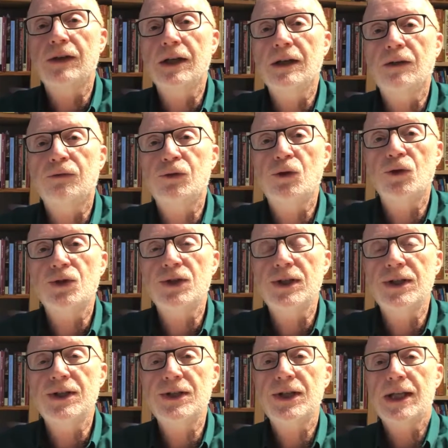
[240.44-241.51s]
thing, of course,
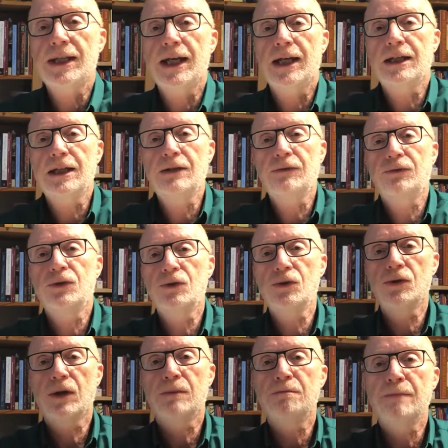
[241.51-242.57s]
is that if you
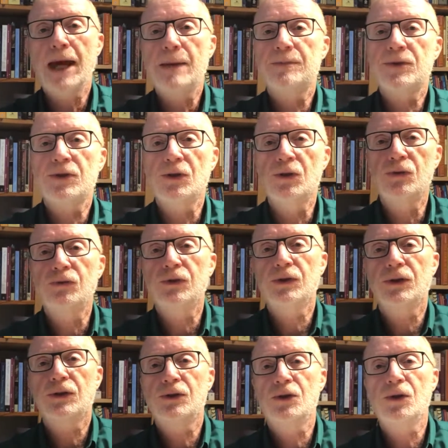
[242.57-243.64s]
look at maps over
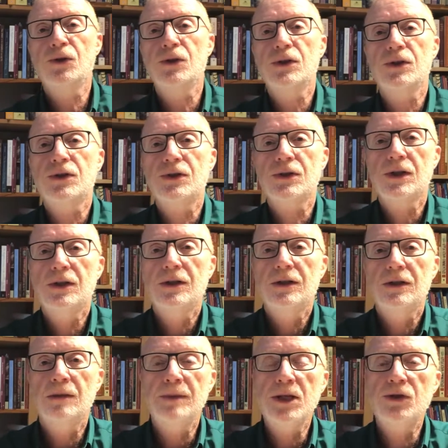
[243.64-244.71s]
the journeys,
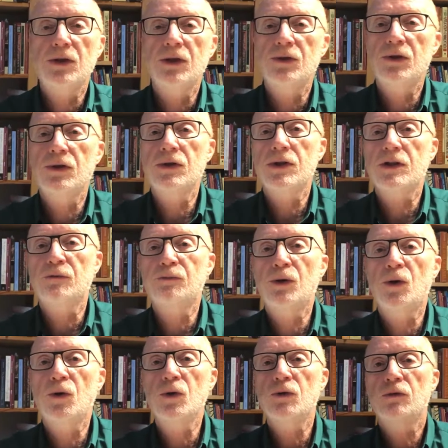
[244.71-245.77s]
the missionary journeys of
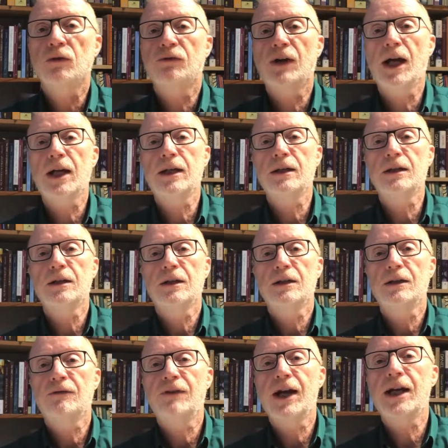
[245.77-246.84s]
Paul, you will find
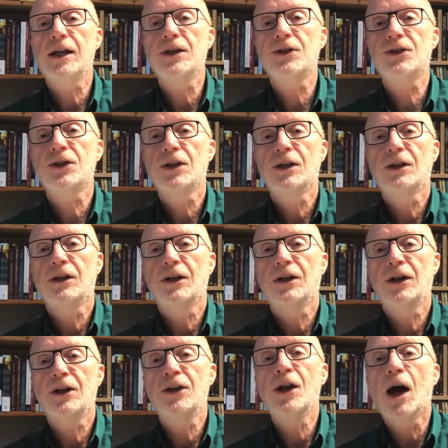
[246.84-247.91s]
the various
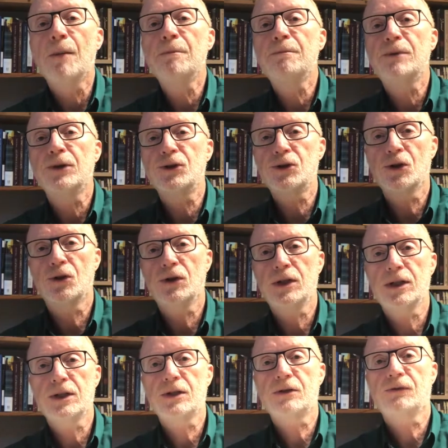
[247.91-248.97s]
numbered
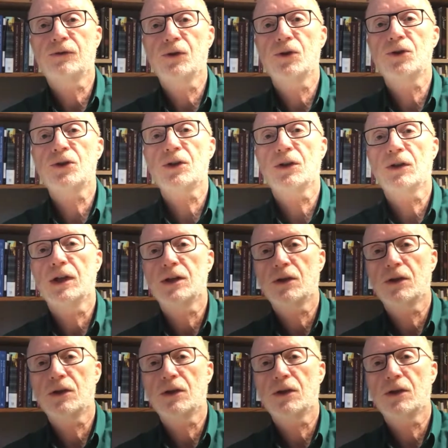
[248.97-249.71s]
journeys, first,